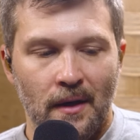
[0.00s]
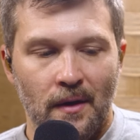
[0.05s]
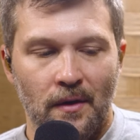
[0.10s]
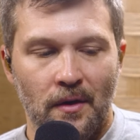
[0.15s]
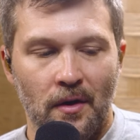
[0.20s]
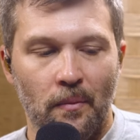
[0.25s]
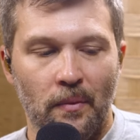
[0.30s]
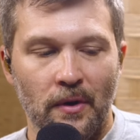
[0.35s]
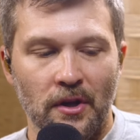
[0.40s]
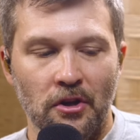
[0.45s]

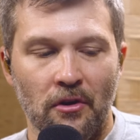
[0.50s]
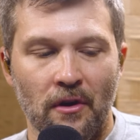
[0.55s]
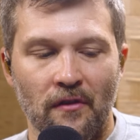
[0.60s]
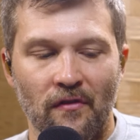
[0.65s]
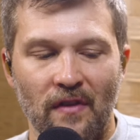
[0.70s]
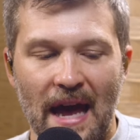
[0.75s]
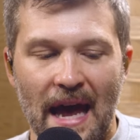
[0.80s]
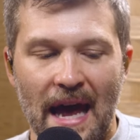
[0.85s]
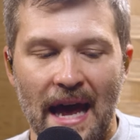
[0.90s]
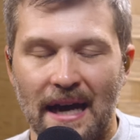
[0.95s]
No, but you
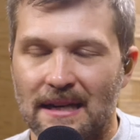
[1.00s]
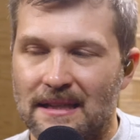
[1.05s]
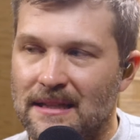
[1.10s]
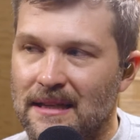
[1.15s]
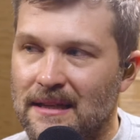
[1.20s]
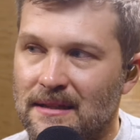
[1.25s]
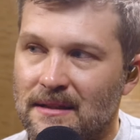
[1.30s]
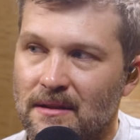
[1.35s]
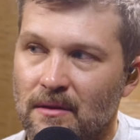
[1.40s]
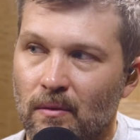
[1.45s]
have
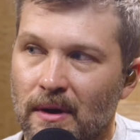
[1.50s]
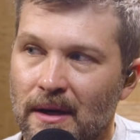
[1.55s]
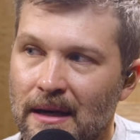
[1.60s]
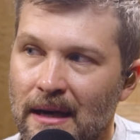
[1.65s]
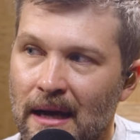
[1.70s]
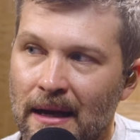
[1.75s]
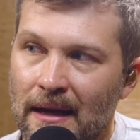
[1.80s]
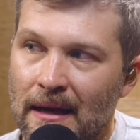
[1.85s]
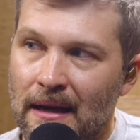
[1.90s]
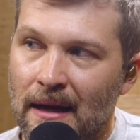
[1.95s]
access to what
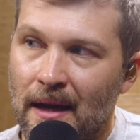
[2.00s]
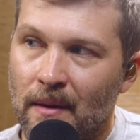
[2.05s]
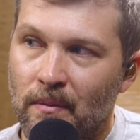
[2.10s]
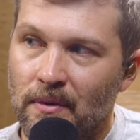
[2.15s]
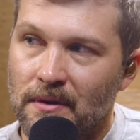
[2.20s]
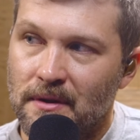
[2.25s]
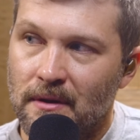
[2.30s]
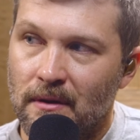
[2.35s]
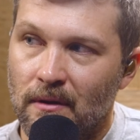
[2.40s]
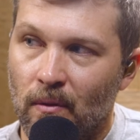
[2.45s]

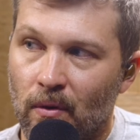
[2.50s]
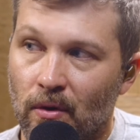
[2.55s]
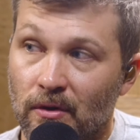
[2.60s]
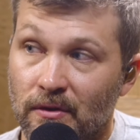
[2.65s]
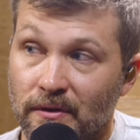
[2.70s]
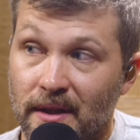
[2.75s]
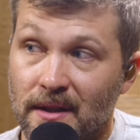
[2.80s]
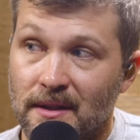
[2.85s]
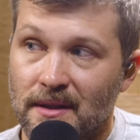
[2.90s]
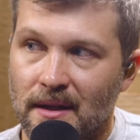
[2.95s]
99% of the
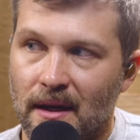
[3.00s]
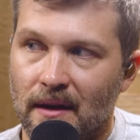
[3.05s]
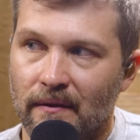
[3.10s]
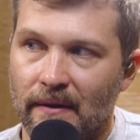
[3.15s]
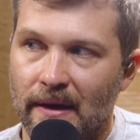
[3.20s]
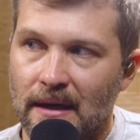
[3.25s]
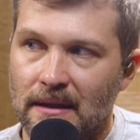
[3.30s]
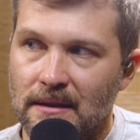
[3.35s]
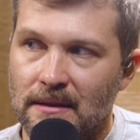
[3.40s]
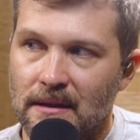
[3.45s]
world doesn't have
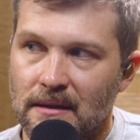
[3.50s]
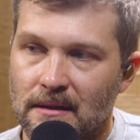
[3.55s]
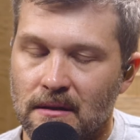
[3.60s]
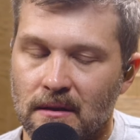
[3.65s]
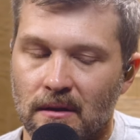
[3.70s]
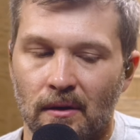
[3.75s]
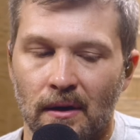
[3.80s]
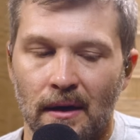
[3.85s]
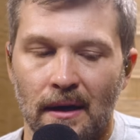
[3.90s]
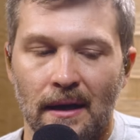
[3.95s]
access
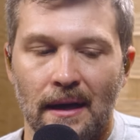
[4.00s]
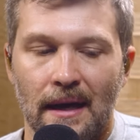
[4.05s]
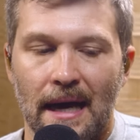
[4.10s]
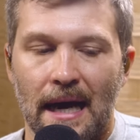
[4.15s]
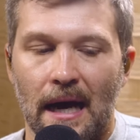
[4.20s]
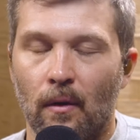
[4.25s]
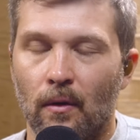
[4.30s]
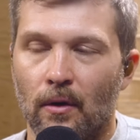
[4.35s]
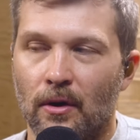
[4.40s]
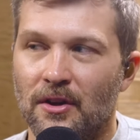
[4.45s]
yeah. to.
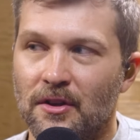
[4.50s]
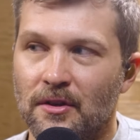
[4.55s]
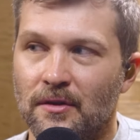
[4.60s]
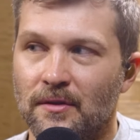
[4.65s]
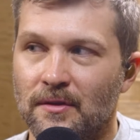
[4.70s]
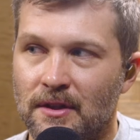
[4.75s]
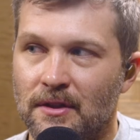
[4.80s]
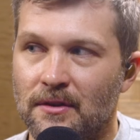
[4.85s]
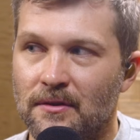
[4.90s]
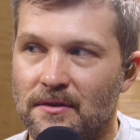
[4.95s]
How are you
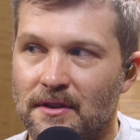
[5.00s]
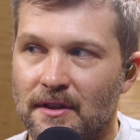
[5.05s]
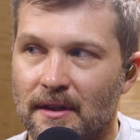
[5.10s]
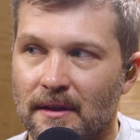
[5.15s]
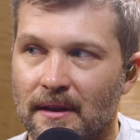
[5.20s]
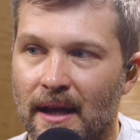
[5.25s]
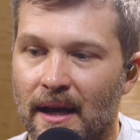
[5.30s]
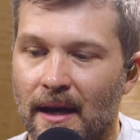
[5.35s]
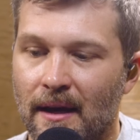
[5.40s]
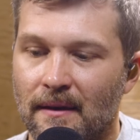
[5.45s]
using
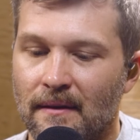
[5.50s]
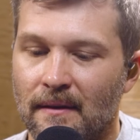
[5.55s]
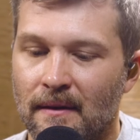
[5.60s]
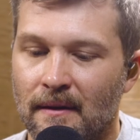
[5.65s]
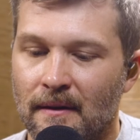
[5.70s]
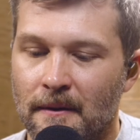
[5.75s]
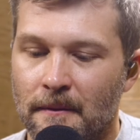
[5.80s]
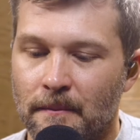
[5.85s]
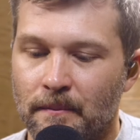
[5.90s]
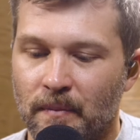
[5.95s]
that
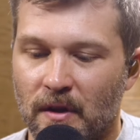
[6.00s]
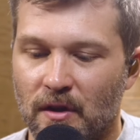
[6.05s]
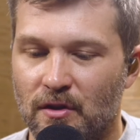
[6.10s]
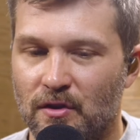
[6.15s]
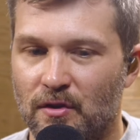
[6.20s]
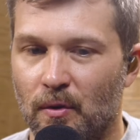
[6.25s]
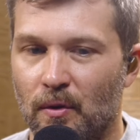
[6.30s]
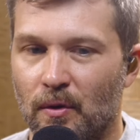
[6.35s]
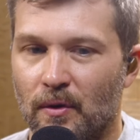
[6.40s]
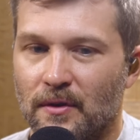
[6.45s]

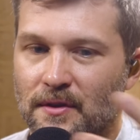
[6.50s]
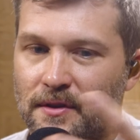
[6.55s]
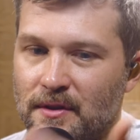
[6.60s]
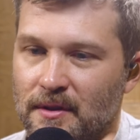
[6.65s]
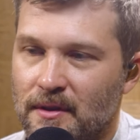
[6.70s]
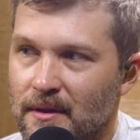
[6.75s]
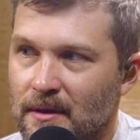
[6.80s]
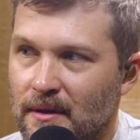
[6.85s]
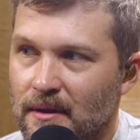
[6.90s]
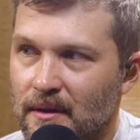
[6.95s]

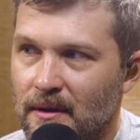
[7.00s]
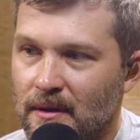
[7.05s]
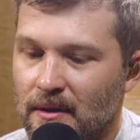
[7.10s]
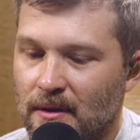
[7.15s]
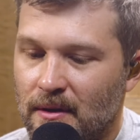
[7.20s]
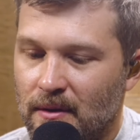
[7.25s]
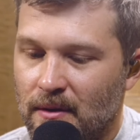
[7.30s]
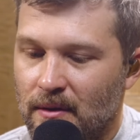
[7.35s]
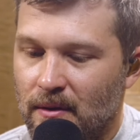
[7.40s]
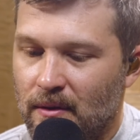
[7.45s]
towards
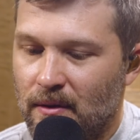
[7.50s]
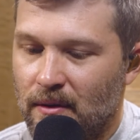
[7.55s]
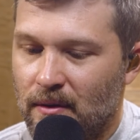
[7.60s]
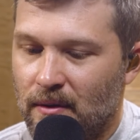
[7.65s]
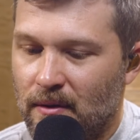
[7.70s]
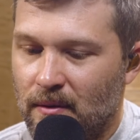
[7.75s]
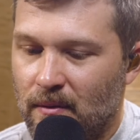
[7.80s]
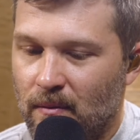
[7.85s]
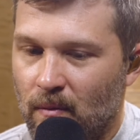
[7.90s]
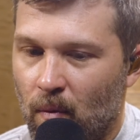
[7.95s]

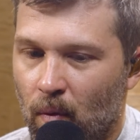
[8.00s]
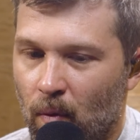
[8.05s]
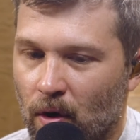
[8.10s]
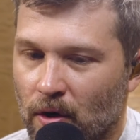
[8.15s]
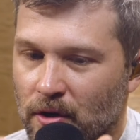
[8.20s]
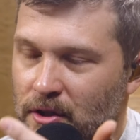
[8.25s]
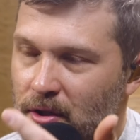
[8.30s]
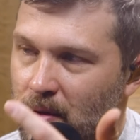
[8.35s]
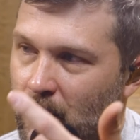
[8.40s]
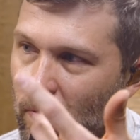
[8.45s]

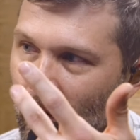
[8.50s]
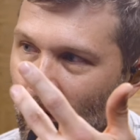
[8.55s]
worship